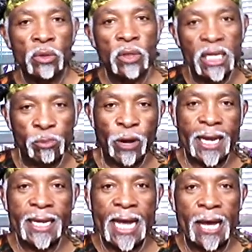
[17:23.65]
So let's
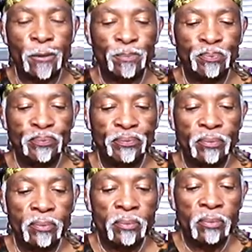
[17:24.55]
break it down.
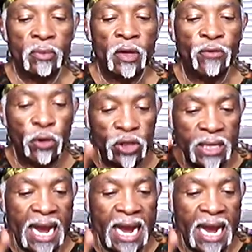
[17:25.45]
First